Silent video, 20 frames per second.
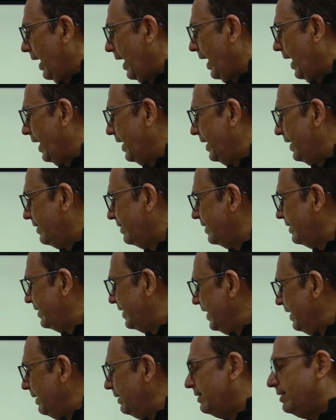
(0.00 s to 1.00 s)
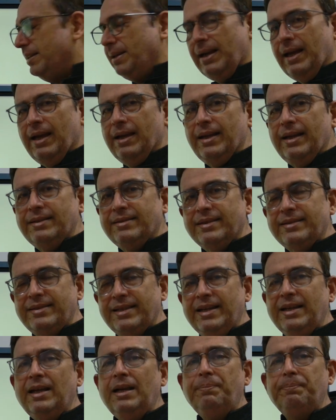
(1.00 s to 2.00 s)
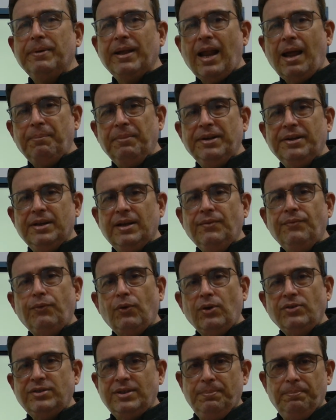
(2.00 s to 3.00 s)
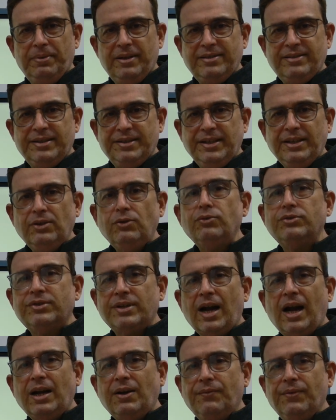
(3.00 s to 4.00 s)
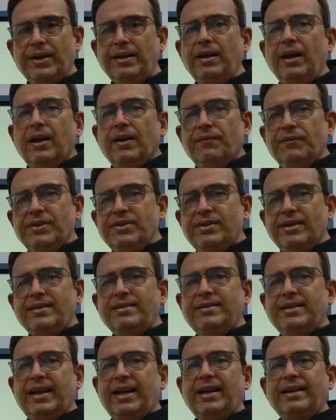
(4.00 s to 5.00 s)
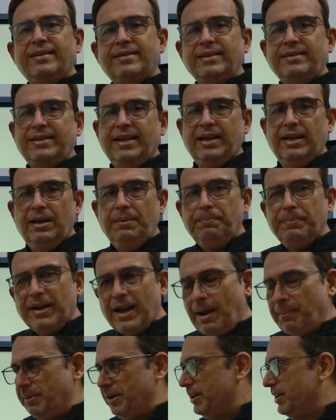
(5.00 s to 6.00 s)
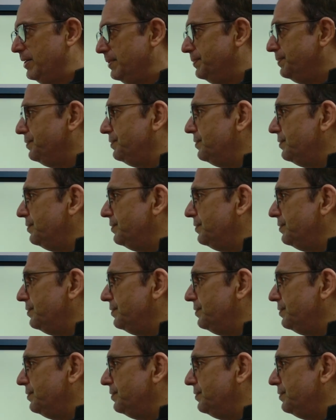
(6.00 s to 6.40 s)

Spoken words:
and it's a single parameter. For simplicity, to start with, we just say it's a single parameter.